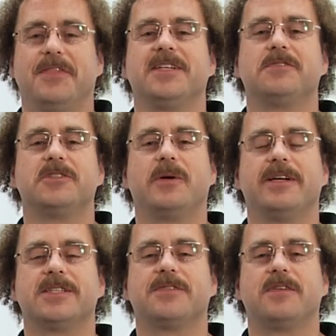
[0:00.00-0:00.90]
Thanks for
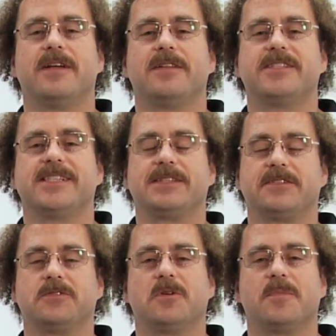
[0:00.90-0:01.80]
joining us for another
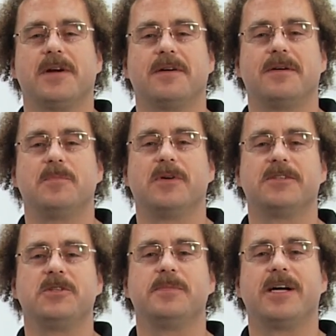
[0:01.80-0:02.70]
successful repair
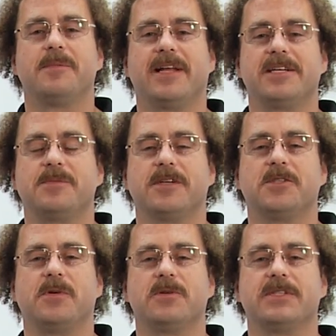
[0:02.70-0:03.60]
brought to you by
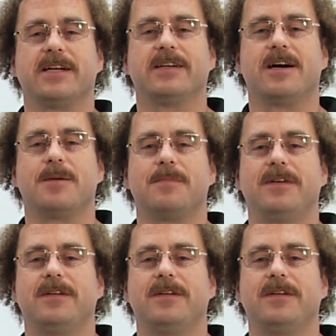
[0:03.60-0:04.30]
AppliancePartsPros.com.